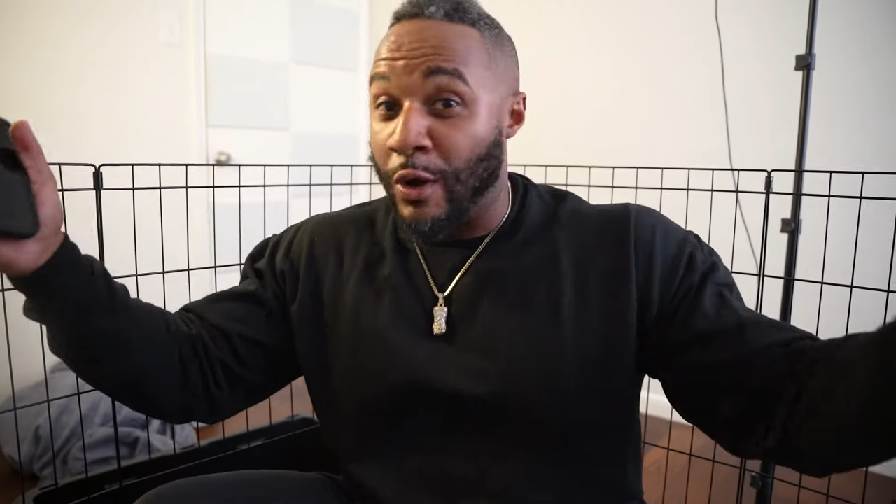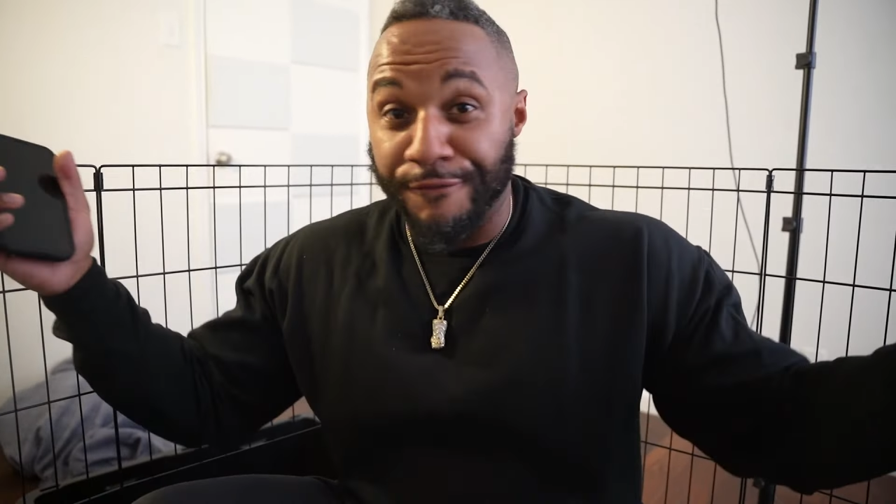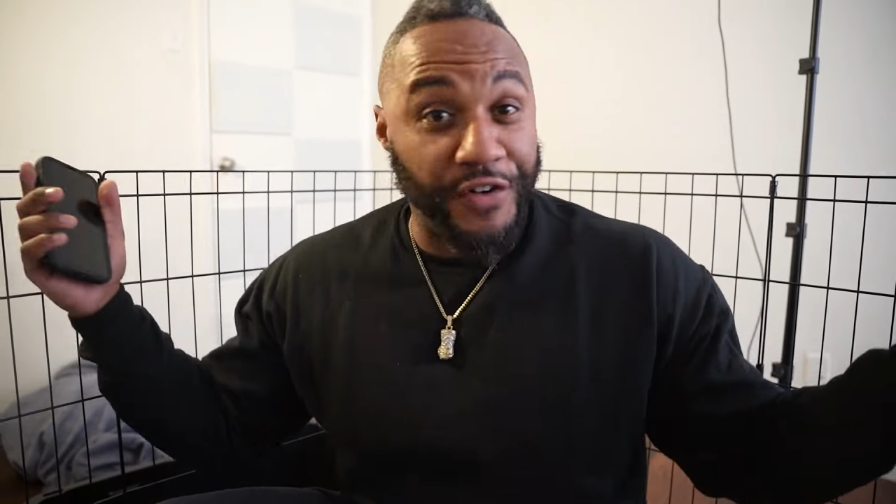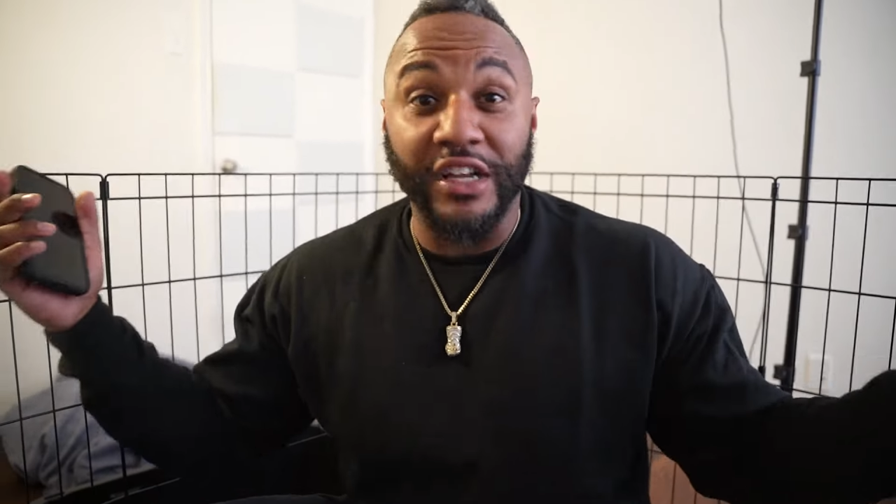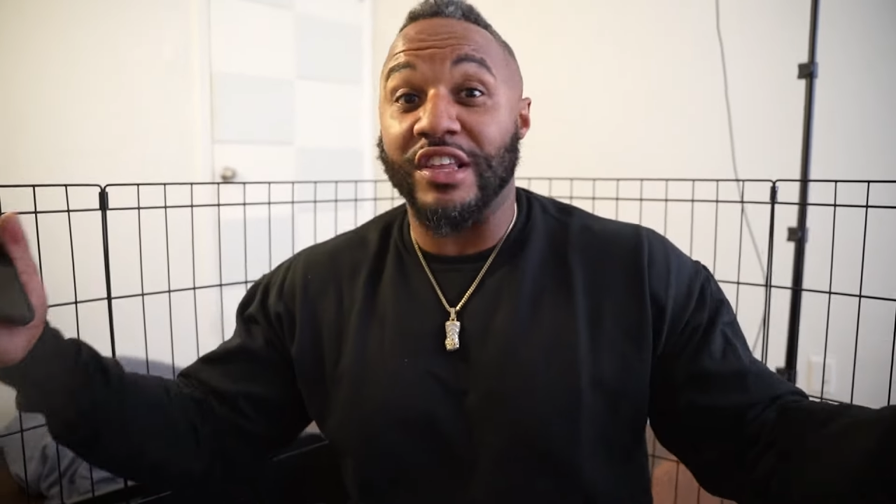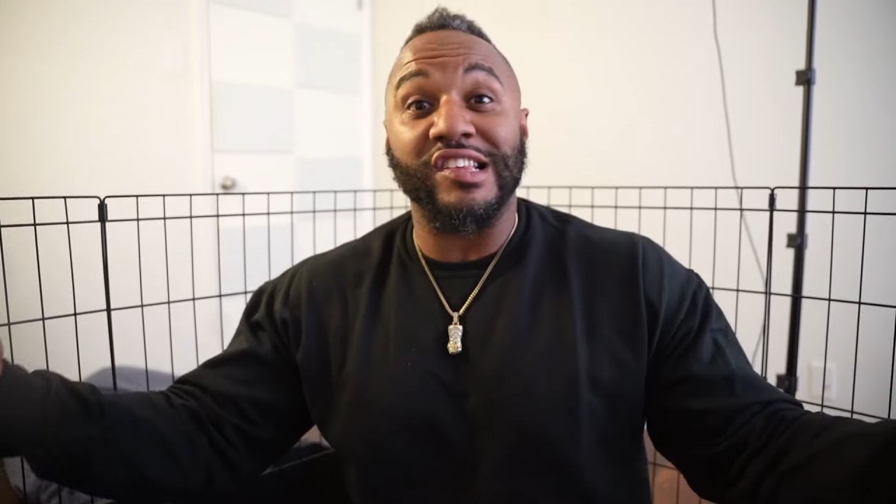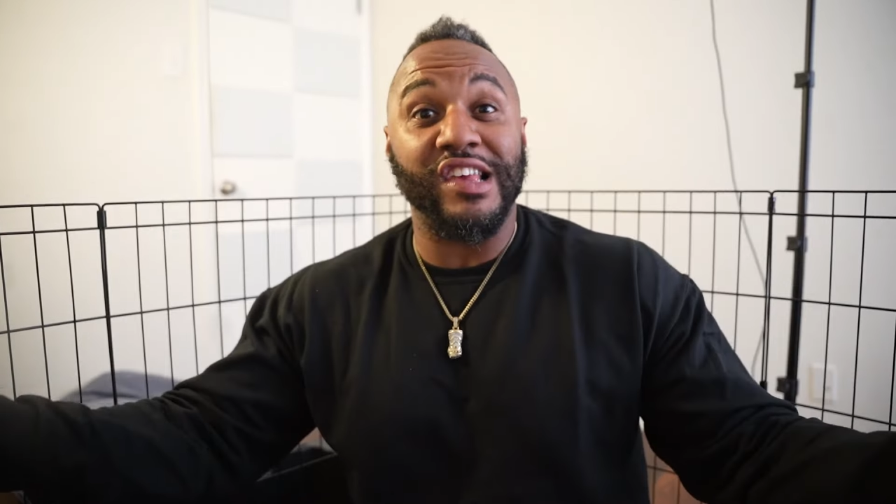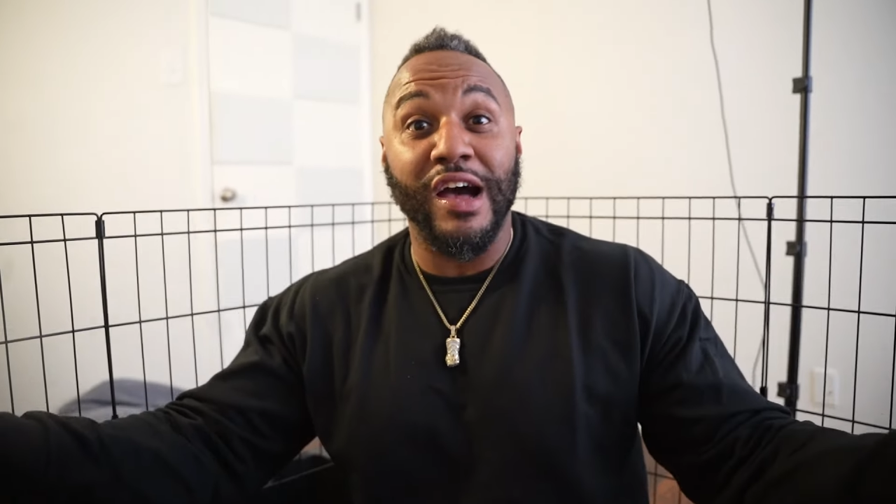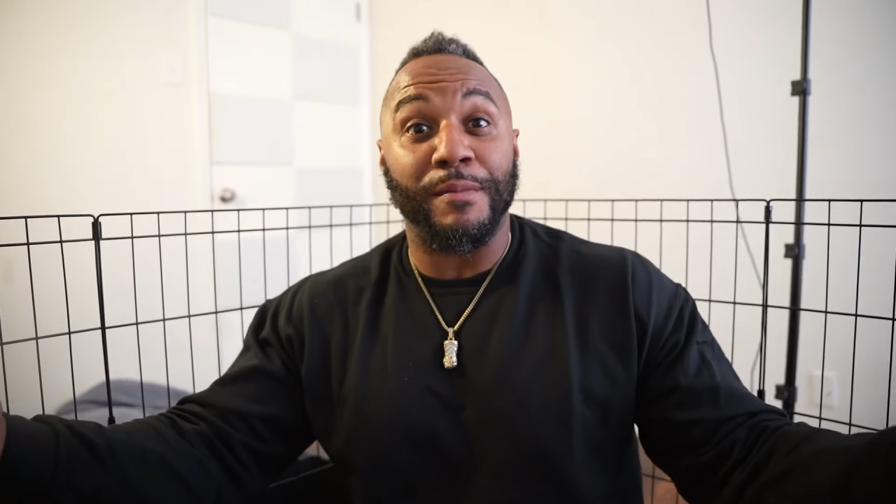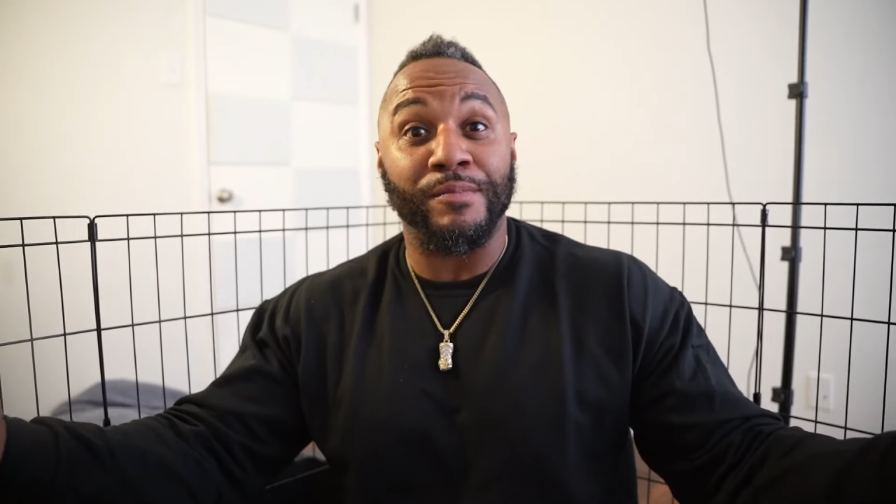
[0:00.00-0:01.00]
don't fuck this
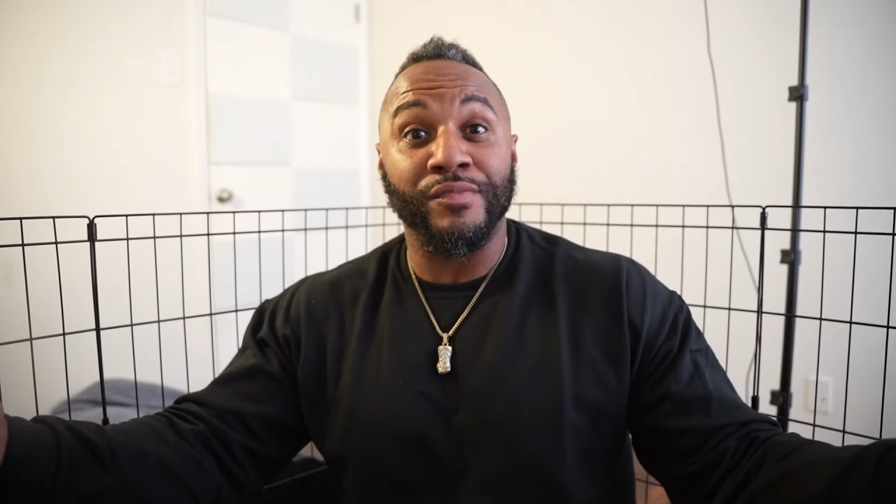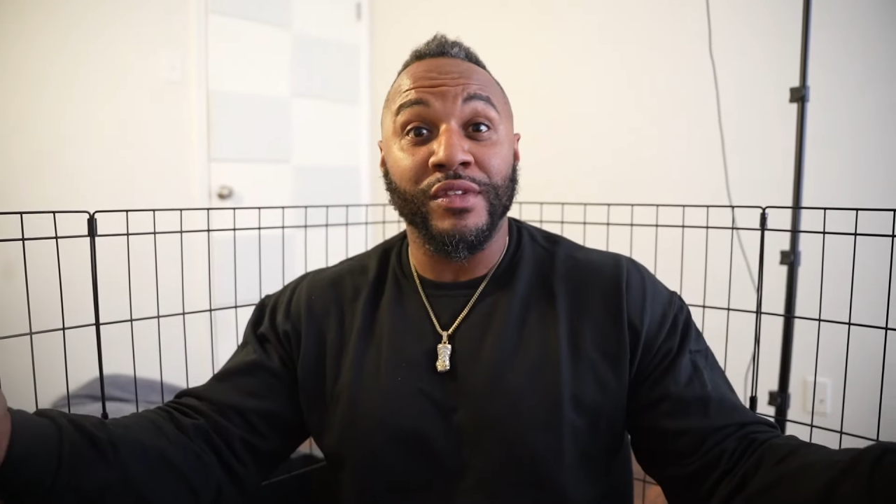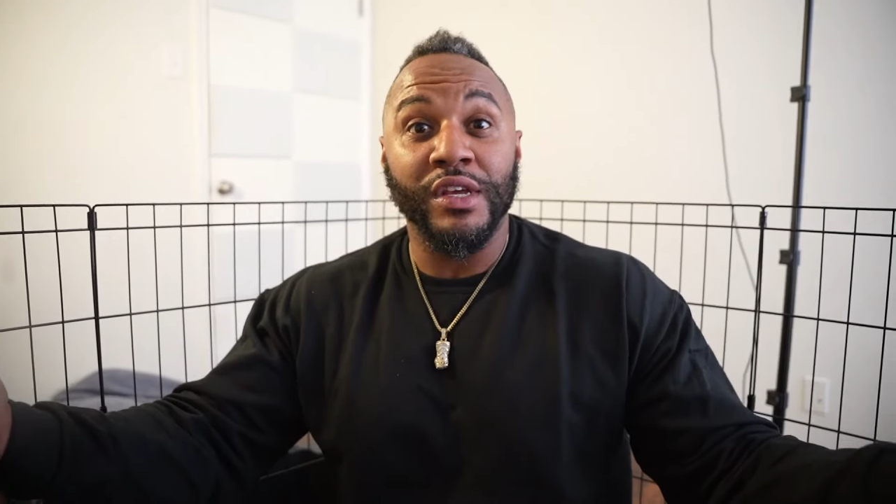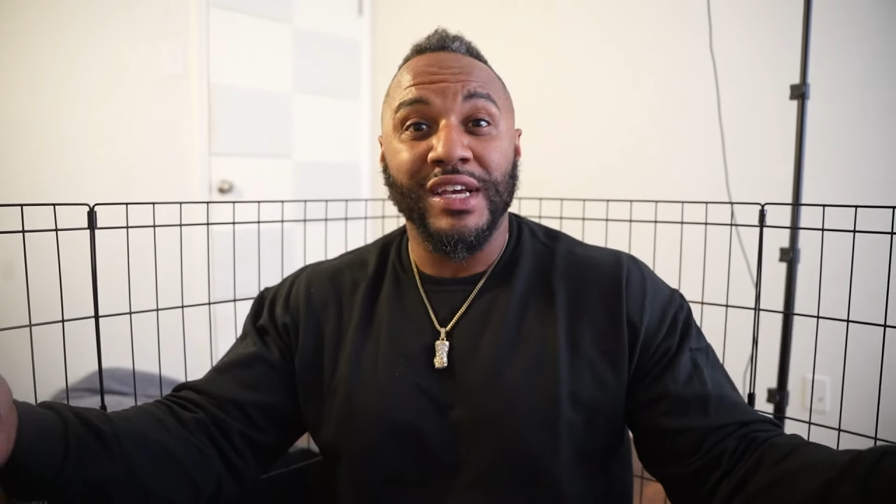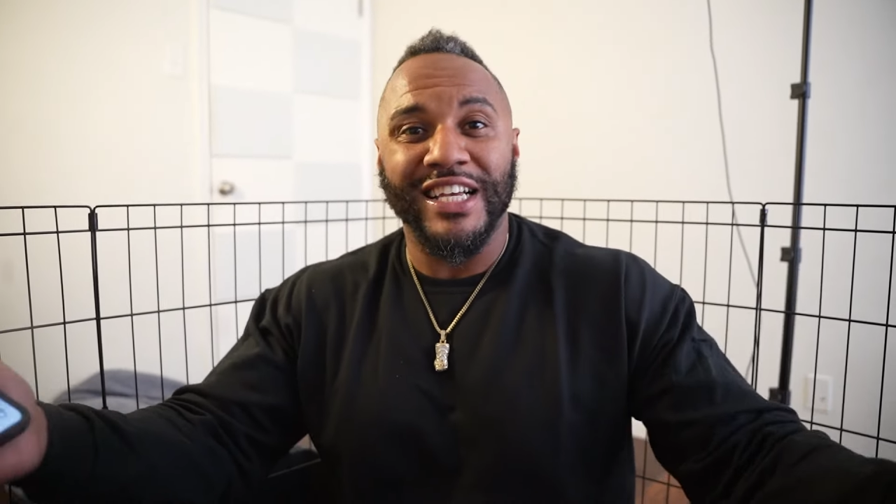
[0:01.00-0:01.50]
up.